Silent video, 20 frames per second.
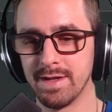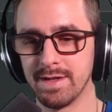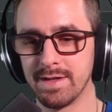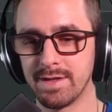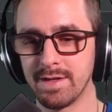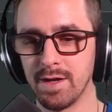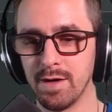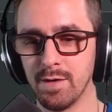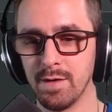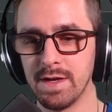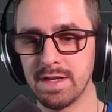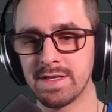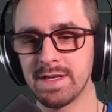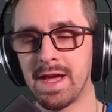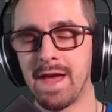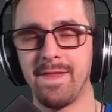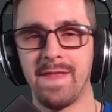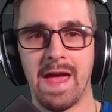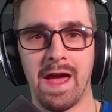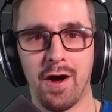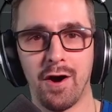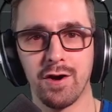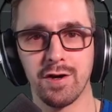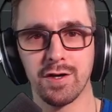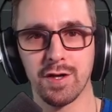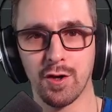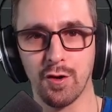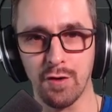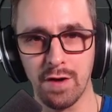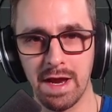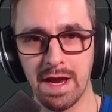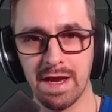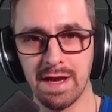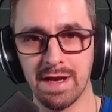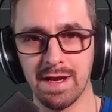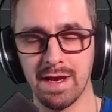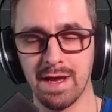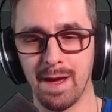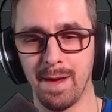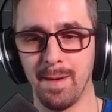So it's not that hard to
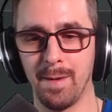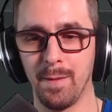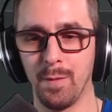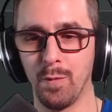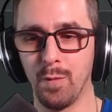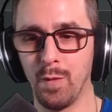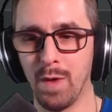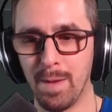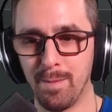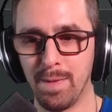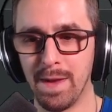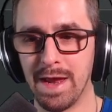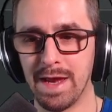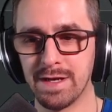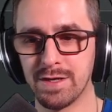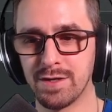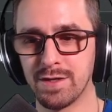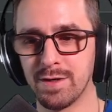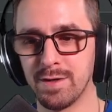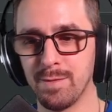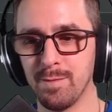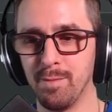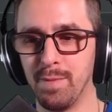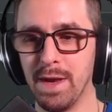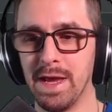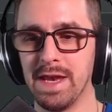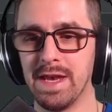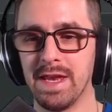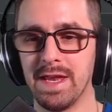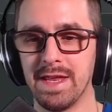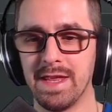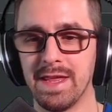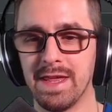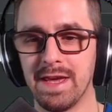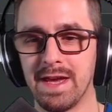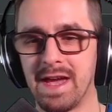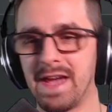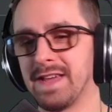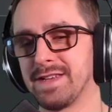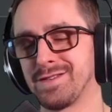create a web page, but
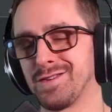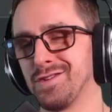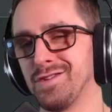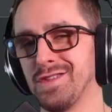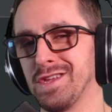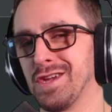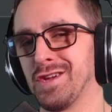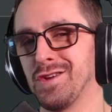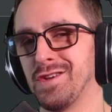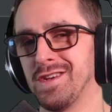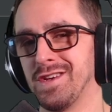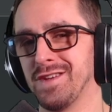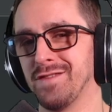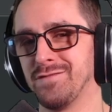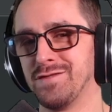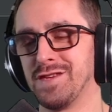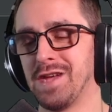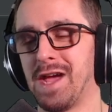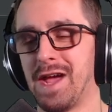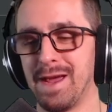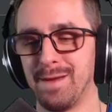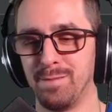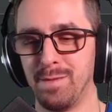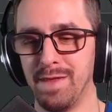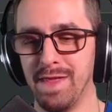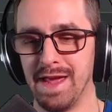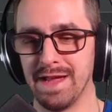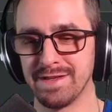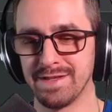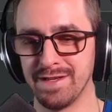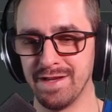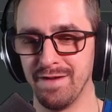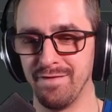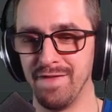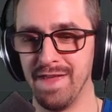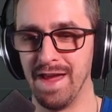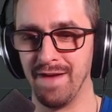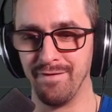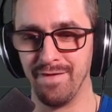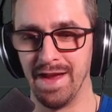I certainly couldn't have typed that stuff
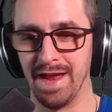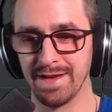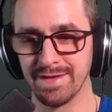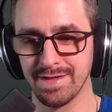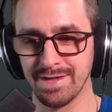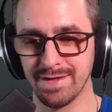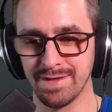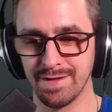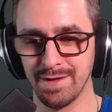that fast.